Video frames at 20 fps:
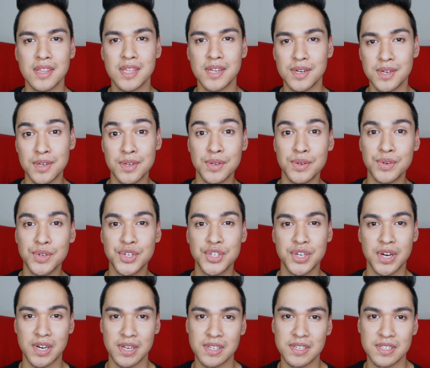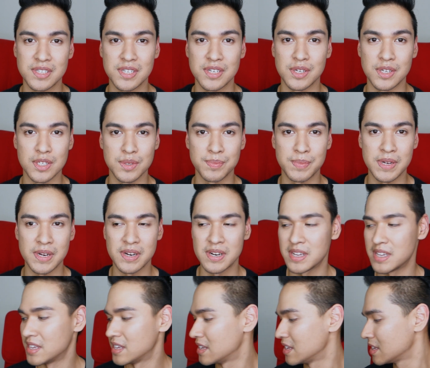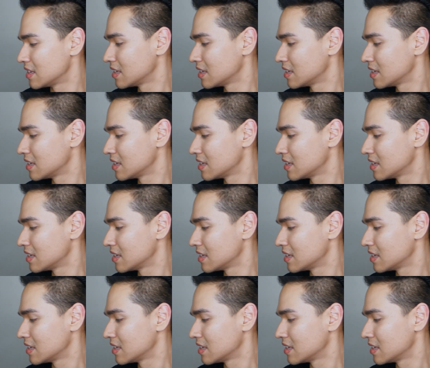the new Charlotte Tilbury.